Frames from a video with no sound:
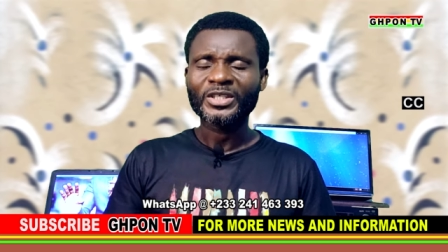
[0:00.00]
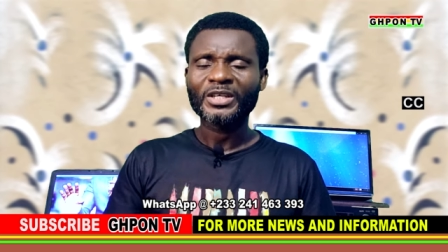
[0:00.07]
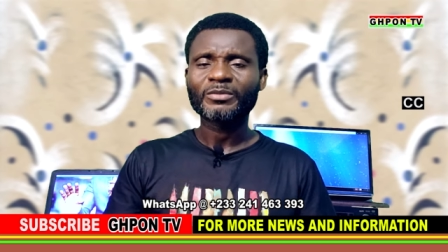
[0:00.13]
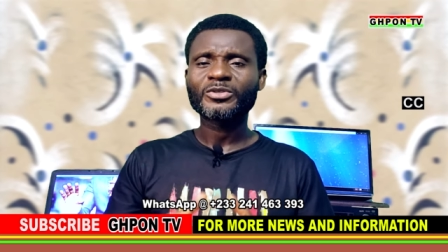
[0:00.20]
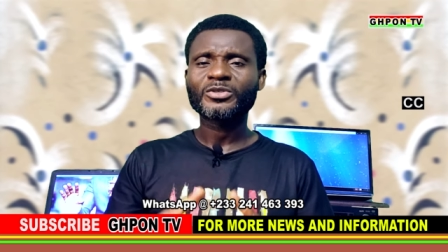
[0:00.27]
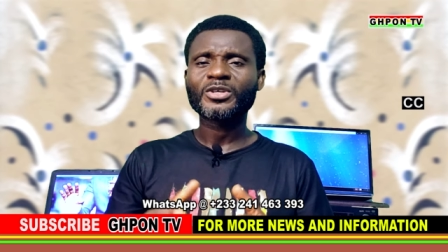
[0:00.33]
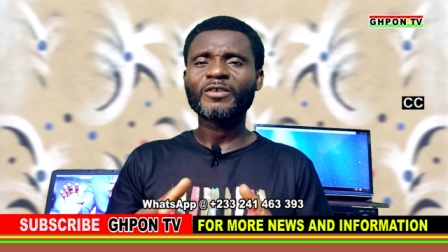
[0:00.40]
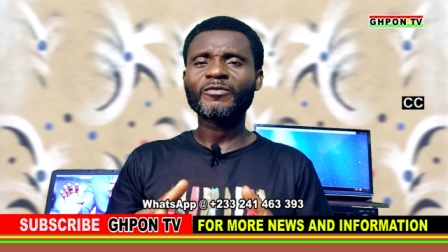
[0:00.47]

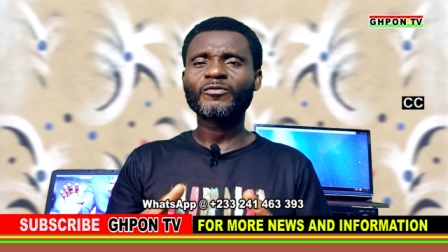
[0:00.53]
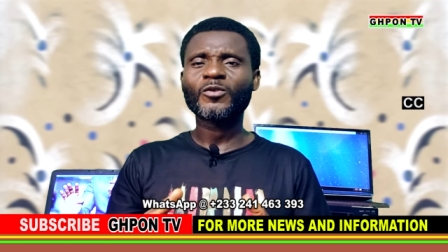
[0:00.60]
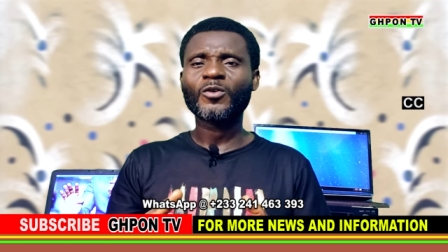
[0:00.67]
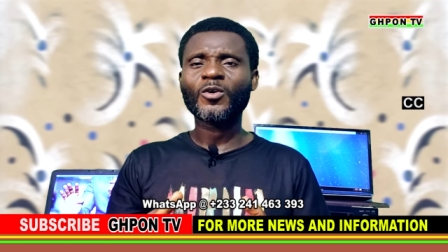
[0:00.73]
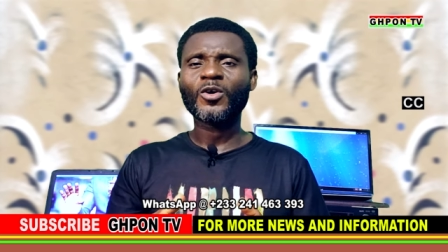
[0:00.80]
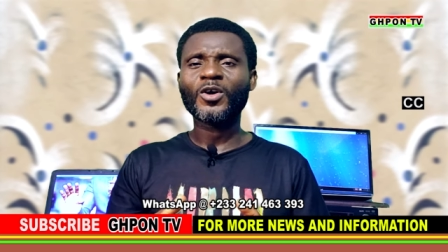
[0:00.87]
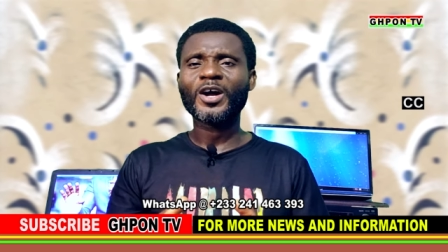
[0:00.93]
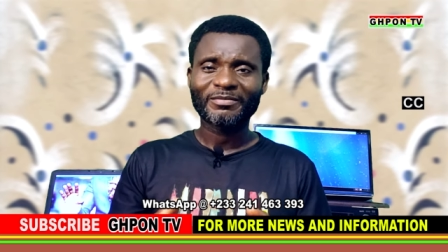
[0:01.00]
Losing a
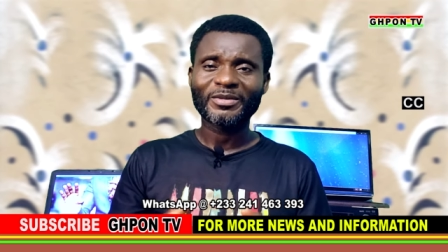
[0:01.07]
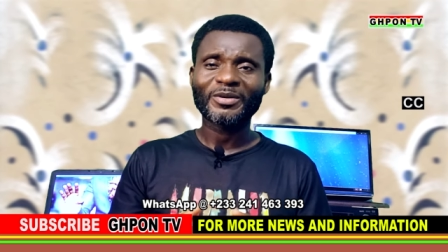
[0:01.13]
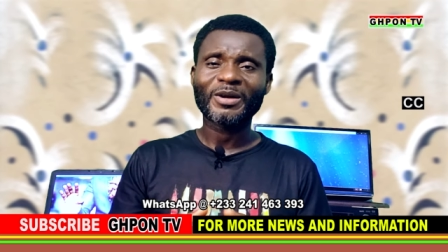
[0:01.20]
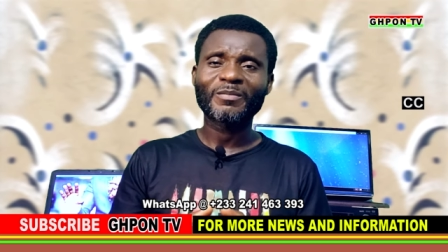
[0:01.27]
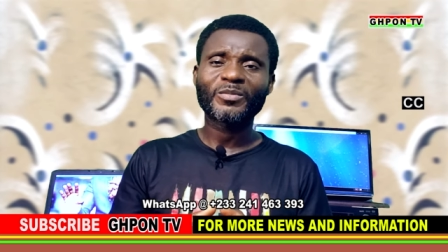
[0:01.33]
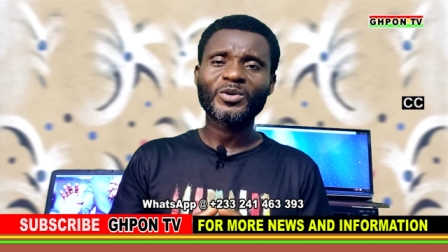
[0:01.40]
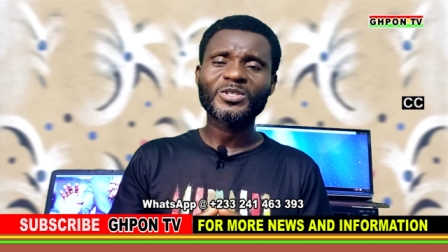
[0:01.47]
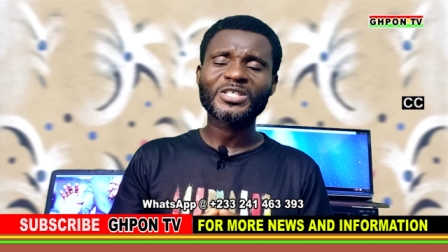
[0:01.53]
four, the
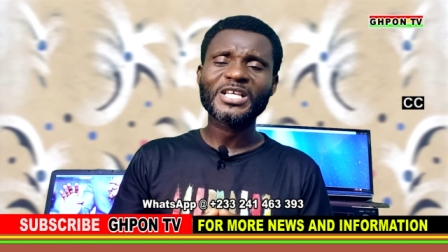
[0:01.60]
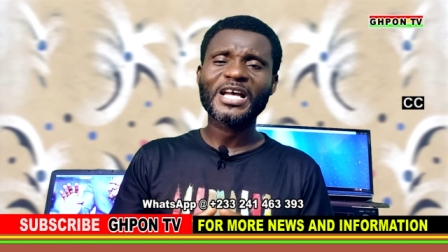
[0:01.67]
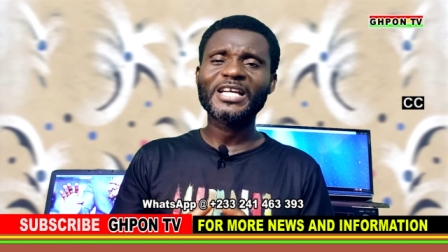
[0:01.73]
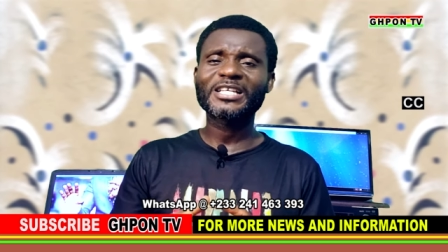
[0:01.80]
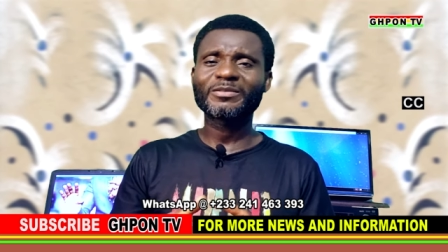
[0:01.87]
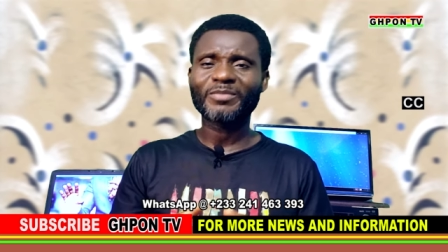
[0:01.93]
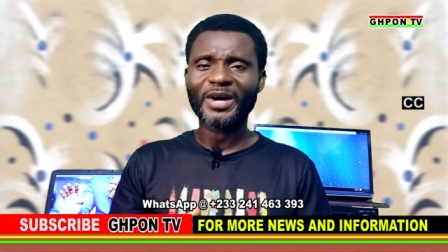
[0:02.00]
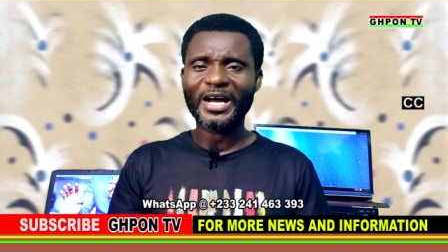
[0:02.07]
Amponsah,
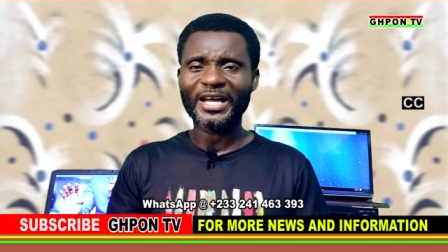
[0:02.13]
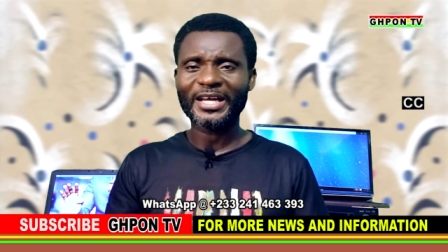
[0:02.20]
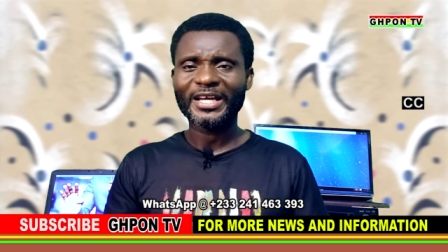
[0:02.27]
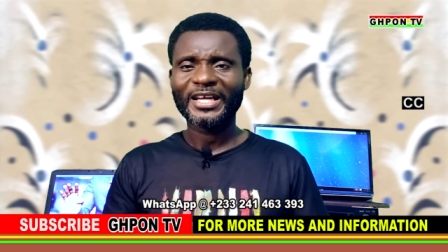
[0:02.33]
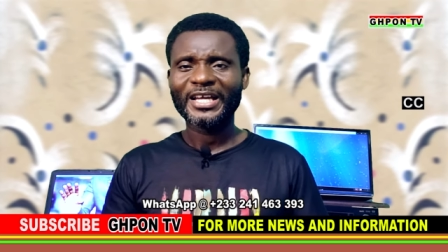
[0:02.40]
and by,